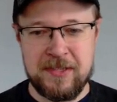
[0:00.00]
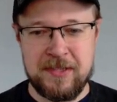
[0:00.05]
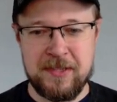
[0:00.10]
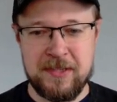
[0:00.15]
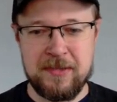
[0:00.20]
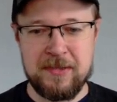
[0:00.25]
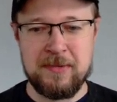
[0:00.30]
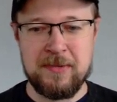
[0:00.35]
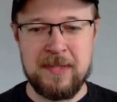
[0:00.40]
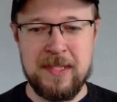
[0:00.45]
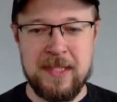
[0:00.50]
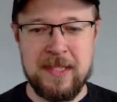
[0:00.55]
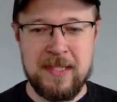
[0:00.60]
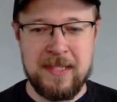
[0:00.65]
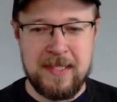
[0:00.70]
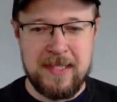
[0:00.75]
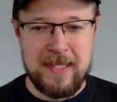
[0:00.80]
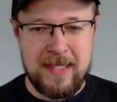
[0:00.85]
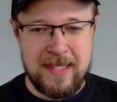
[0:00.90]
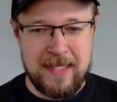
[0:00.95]
So
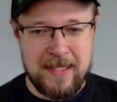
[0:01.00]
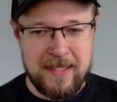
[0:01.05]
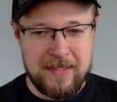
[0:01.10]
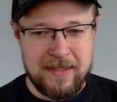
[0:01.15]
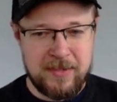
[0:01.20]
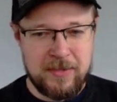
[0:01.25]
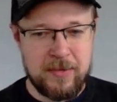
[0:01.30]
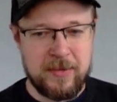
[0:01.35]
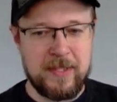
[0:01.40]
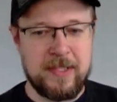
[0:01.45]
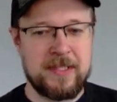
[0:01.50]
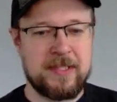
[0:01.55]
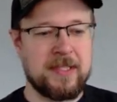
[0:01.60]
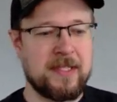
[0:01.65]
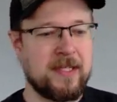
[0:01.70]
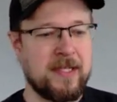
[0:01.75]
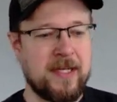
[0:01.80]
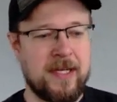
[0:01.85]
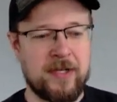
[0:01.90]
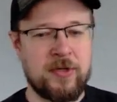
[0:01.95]
going
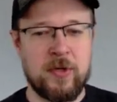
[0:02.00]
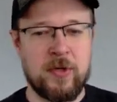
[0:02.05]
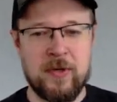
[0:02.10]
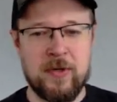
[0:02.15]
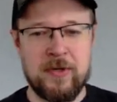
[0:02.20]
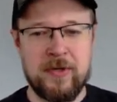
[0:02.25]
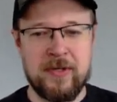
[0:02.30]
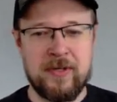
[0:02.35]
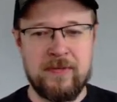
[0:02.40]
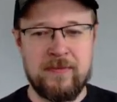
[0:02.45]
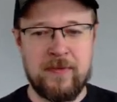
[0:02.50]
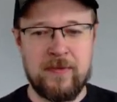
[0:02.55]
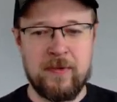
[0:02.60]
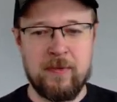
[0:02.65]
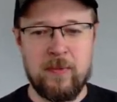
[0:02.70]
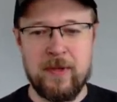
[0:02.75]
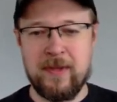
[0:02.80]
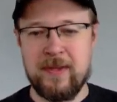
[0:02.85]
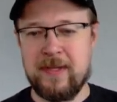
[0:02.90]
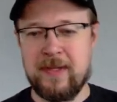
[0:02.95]
to a corner for
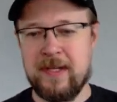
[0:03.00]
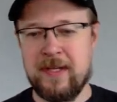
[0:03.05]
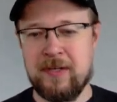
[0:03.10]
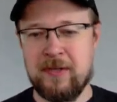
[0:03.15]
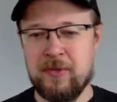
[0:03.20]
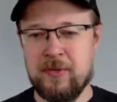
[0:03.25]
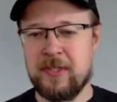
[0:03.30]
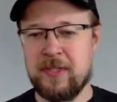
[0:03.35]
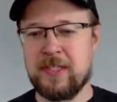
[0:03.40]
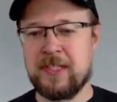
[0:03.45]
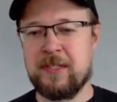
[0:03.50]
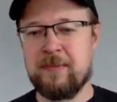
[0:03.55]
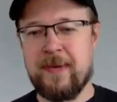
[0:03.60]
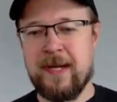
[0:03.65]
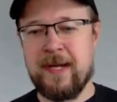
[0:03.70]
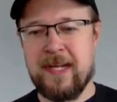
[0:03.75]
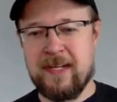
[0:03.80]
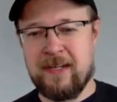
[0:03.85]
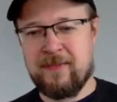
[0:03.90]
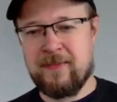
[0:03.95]
one thing, going to the
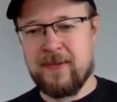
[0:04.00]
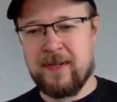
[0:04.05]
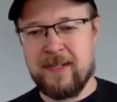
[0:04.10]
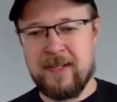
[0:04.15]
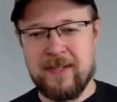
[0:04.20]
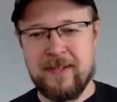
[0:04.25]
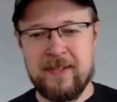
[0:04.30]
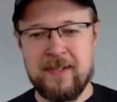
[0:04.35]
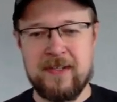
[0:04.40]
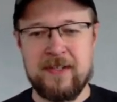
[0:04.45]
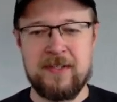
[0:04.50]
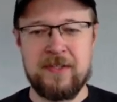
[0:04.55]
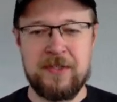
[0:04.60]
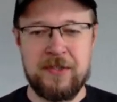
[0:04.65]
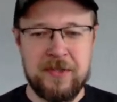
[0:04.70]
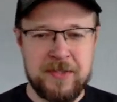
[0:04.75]
back for another,